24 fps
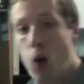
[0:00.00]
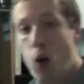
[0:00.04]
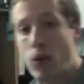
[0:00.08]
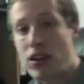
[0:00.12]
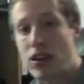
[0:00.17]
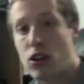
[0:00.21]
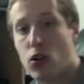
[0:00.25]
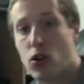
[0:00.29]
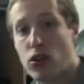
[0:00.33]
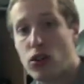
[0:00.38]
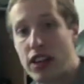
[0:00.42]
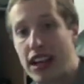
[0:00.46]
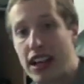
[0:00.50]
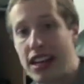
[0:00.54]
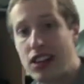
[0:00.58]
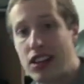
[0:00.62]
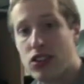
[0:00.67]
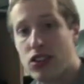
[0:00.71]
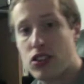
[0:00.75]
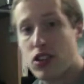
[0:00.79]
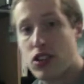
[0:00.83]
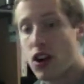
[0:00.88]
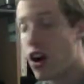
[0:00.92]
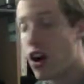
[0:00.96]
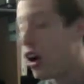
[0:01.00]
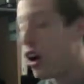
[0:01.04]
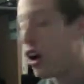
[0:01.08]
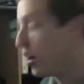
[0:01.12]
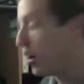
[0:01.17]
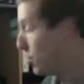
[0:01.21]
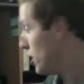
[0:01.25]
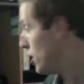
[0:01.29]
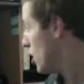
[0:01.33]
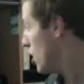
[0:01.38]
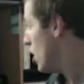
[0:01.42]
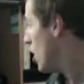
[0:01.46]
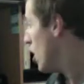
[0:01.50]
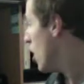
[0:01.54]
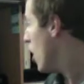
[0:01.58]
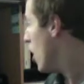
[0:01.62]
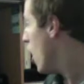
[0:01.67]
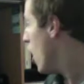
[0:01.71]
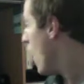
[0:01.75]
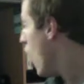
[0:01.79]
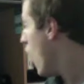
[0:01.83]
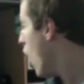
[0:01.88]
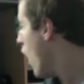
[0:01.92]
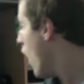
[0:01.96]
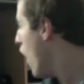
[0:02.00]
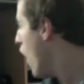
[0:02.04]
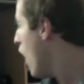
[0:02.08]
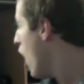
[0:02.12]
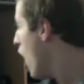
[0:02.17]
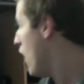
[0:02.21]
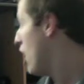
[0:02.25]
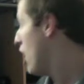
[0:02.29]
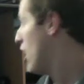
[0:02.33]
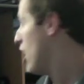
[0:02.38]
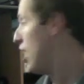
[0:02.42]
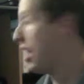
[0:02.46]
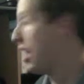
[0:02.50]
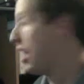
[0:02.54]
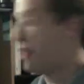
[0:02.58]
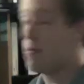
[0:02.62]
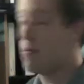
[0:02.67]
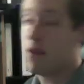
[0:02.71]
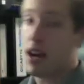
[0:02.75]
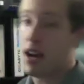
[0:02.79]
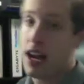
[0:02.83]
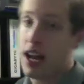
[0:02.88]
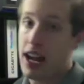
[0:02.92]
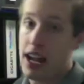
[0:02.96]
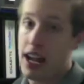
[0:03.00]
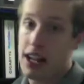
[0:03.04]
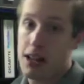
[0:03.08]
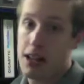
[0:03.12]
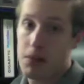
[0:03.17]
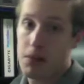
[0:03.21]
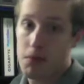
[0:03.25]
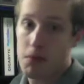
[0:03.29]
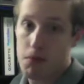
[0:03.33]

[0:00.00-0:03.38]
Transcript: Windows 8 installed on my